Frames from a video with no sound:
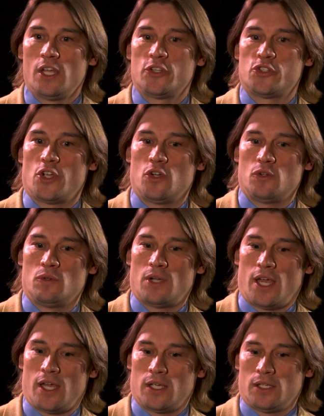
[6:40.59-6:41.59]
So
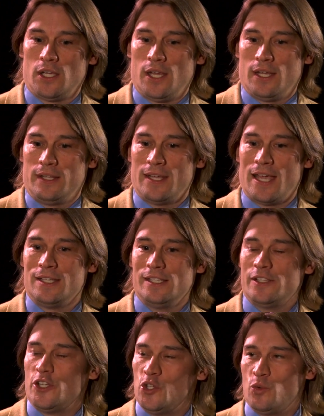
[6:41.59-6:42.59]
uh, the
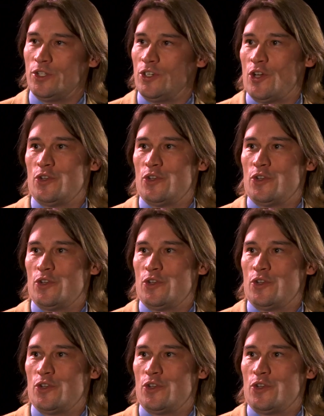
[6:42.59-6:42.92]
idea that you wouldn't